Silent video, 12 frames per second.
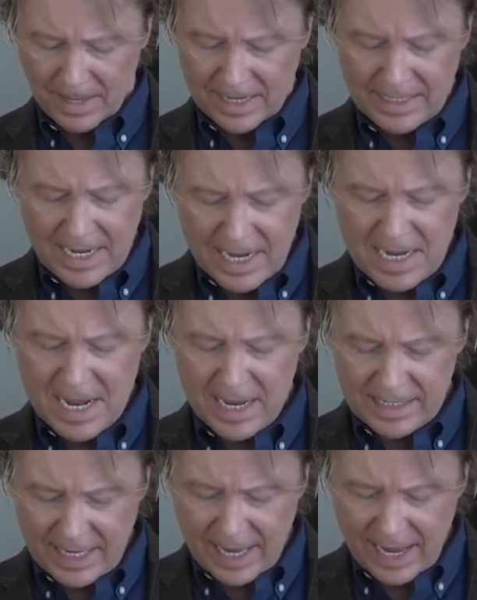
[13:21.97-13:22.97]
Nina
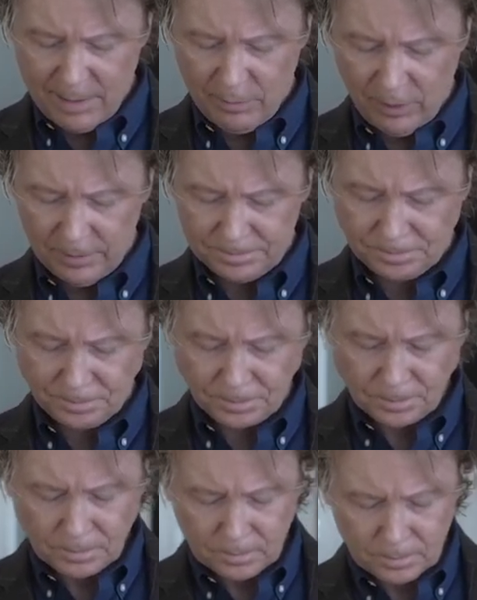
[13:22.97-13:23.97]
Campbell,
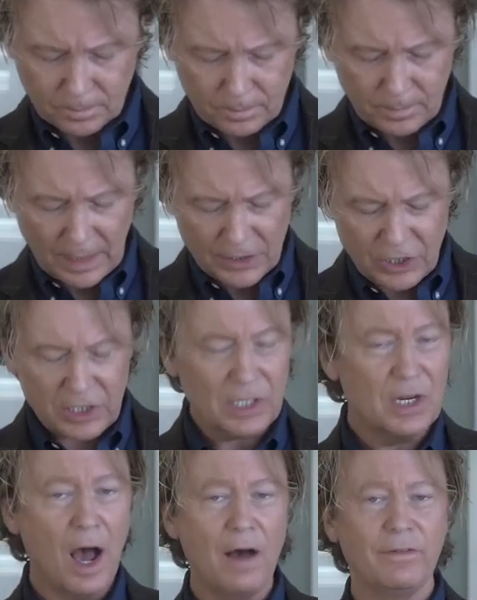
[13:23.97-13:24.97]
she's a
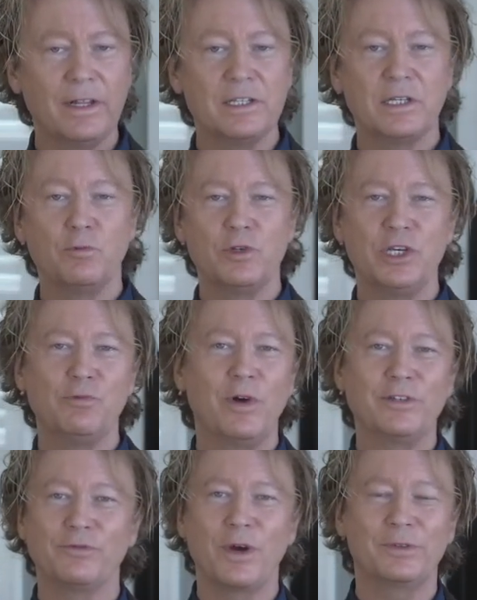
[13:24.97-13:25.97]
novelist, and she
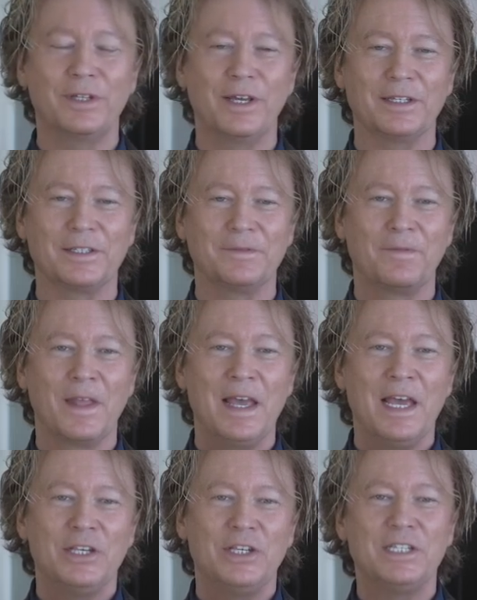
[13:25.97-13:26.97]
once wrote this.
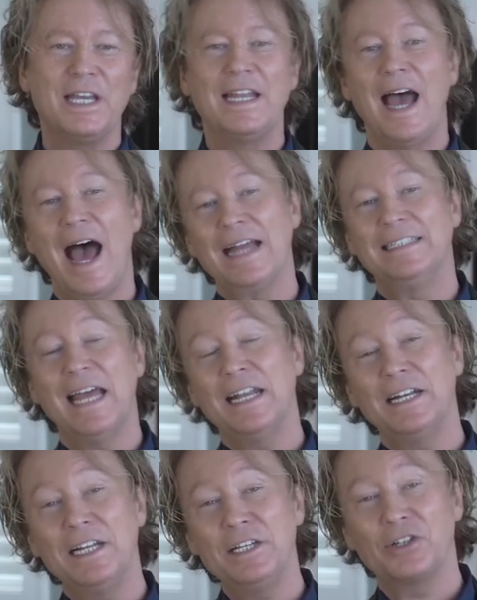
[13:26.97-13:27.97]
She said,
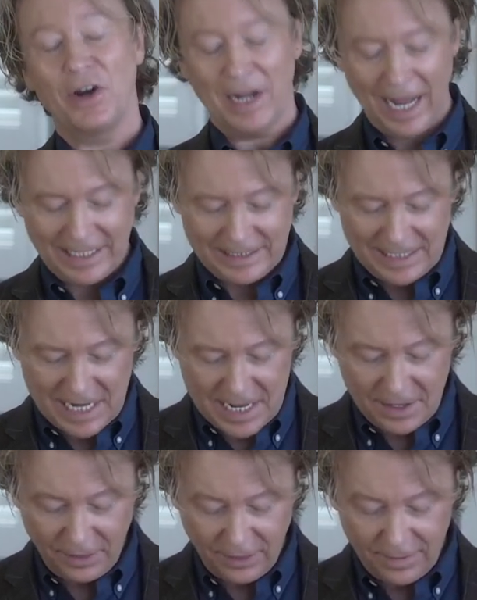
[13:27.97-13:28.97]
Identities are like
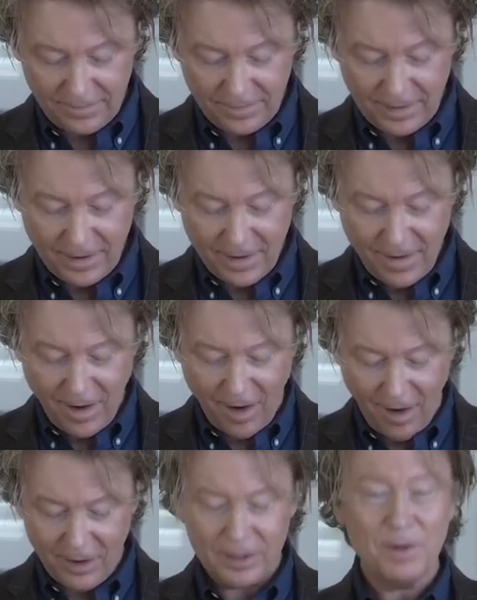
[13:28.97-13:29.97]
teeth,
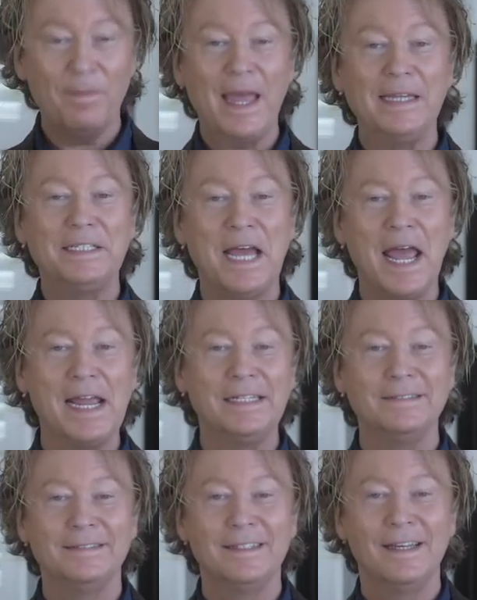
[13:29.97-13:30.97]
hard to
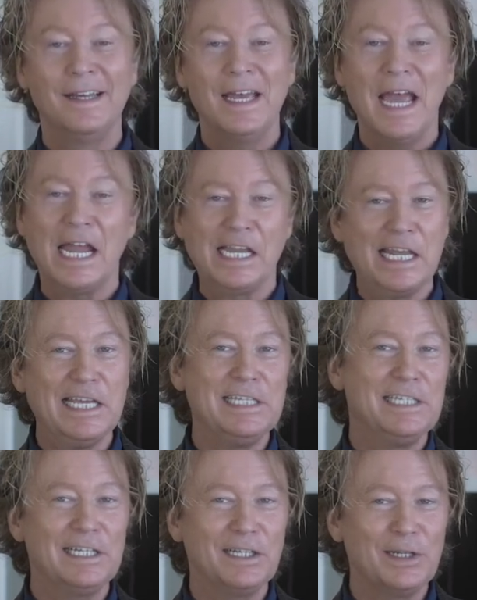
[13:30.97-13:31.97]
maintain and
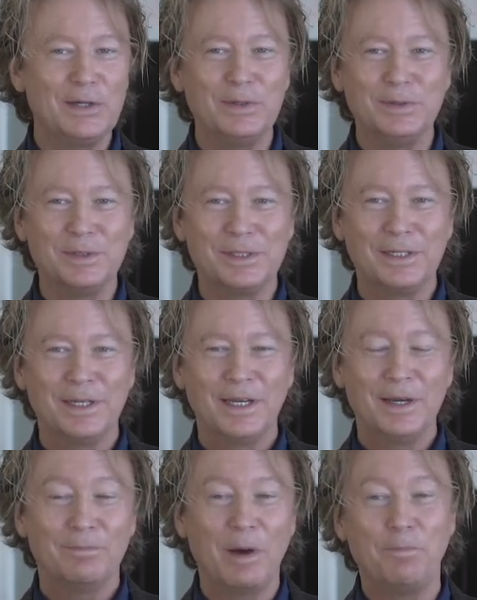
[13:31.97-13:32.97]
easy to lose,
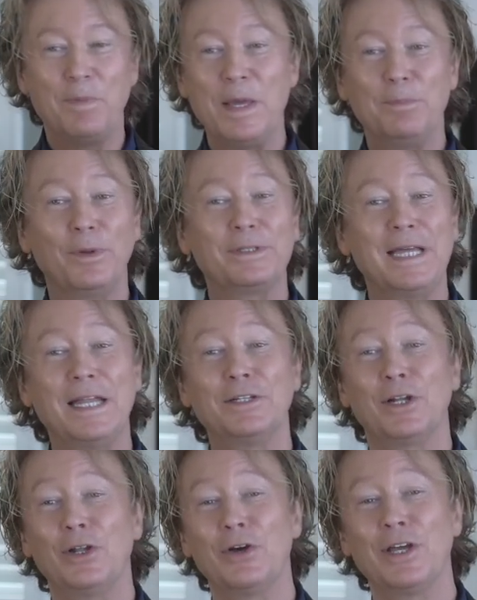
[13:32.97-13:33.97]
but people tend
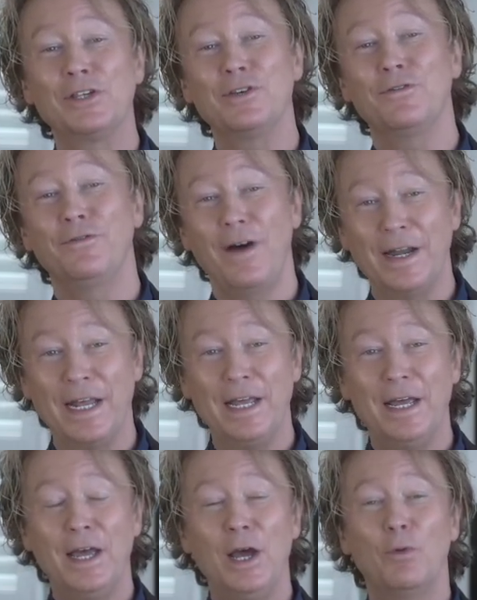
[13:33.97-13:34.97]
to look at you
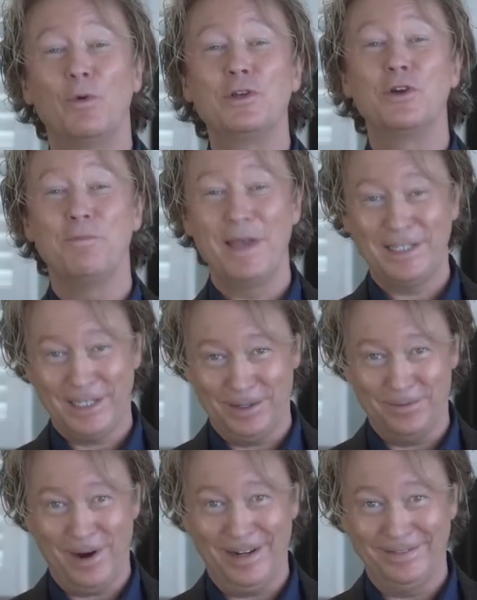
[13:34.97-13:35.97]
funny when you're
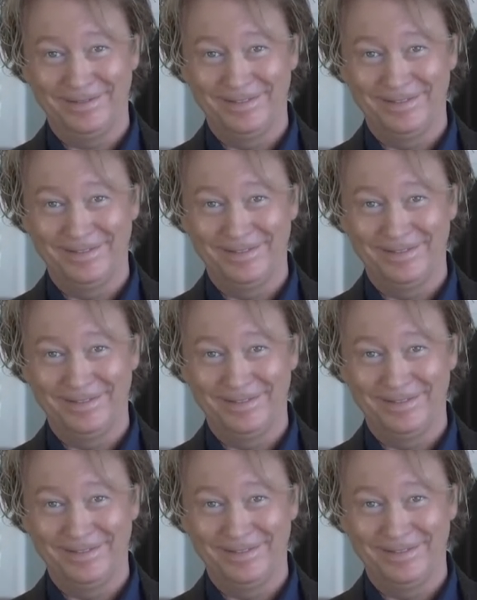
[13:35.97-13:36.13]
missing one.